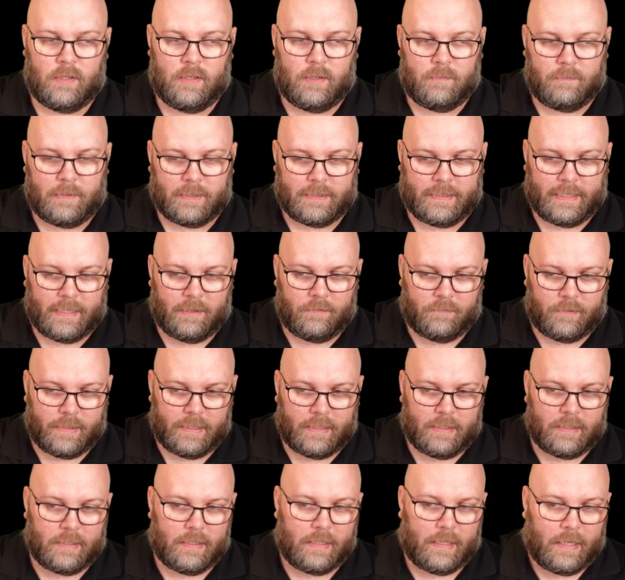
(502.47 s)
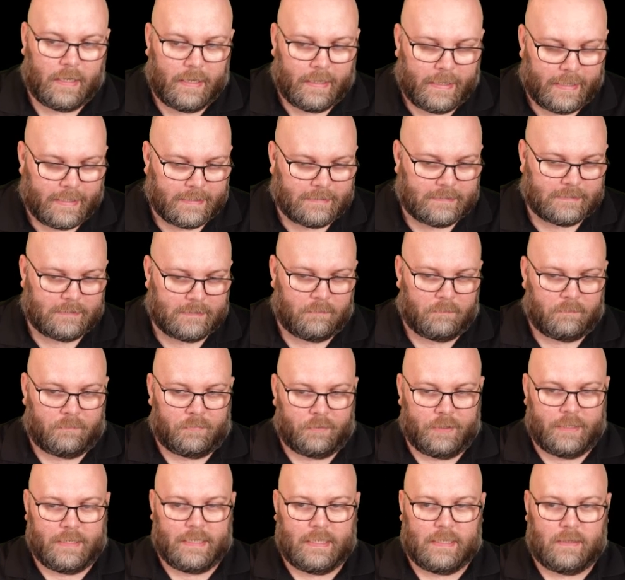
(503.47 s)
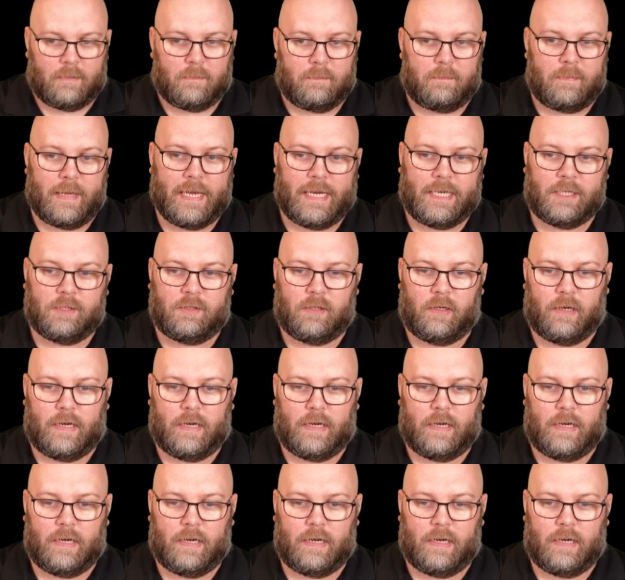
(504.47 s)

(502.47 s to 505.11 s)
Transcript: But anyway, let's bring it back to